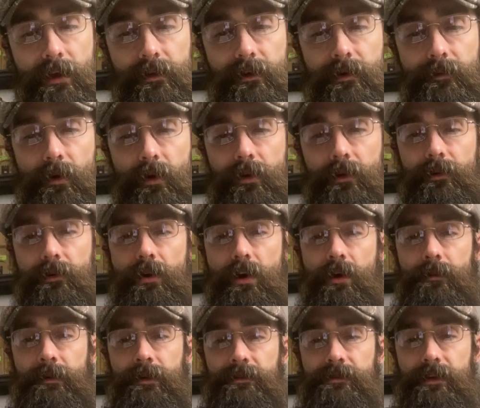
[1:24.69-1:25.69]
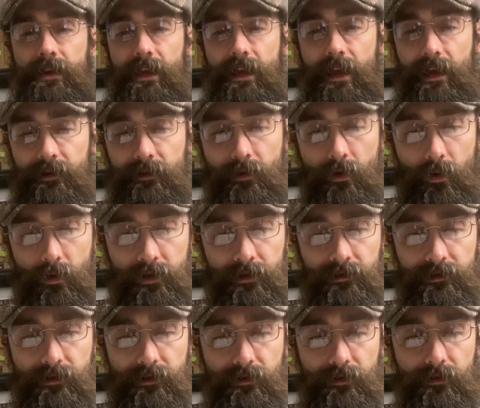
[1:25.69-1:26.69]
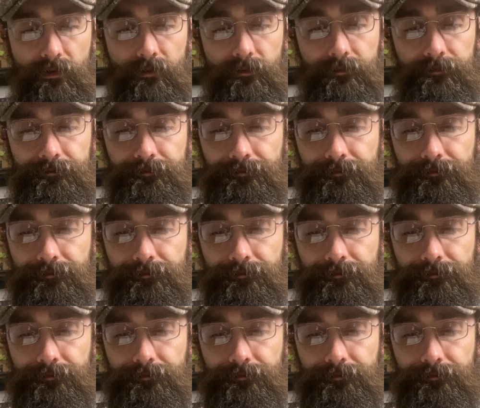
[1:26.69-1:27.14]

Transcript: The Gemara comments, and according to